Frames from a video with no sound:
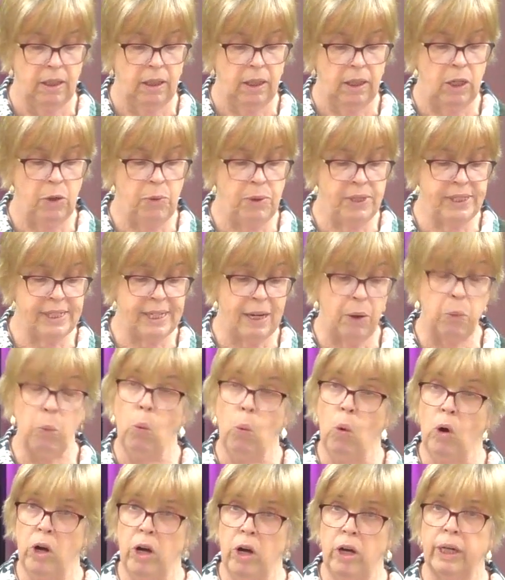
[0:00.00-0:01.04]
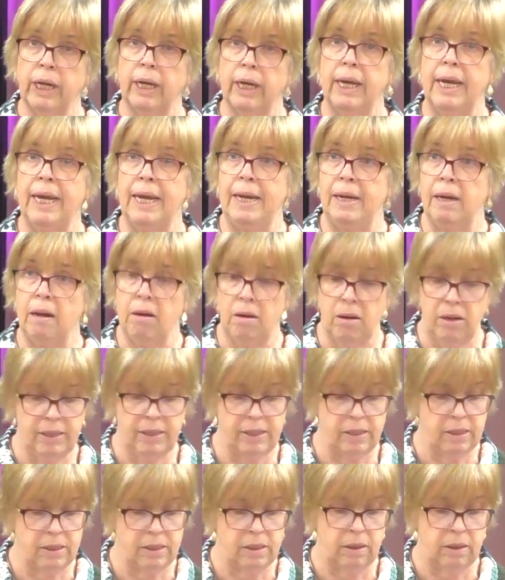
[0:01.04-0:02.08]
who is at work in us.